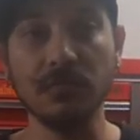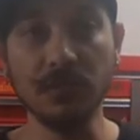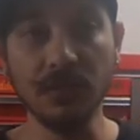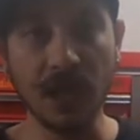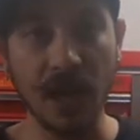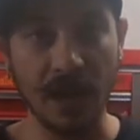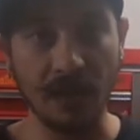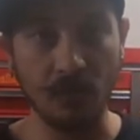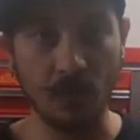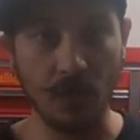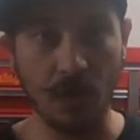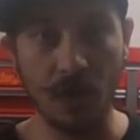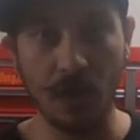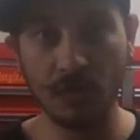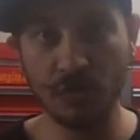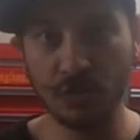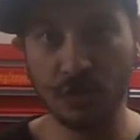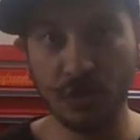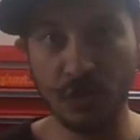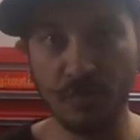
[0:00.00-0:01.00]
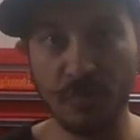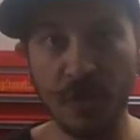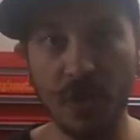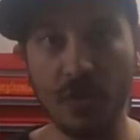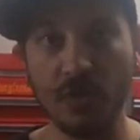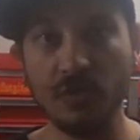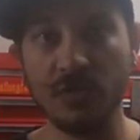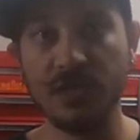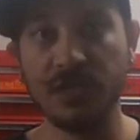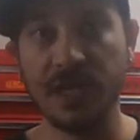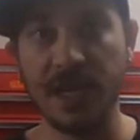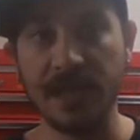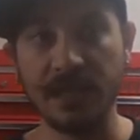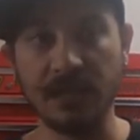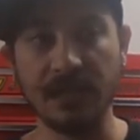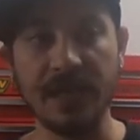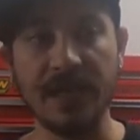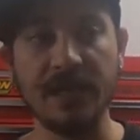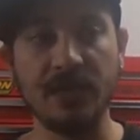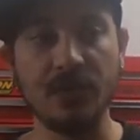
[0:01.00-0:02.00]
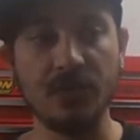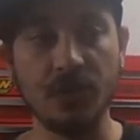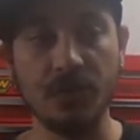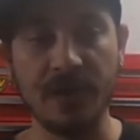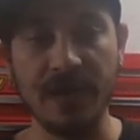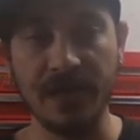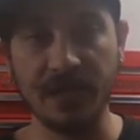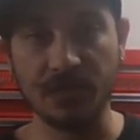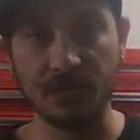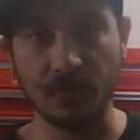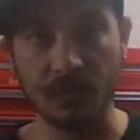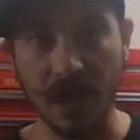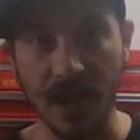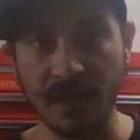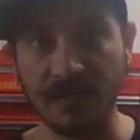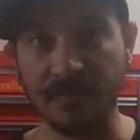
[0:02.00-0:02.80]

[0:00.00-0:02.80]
I will also post a link to his red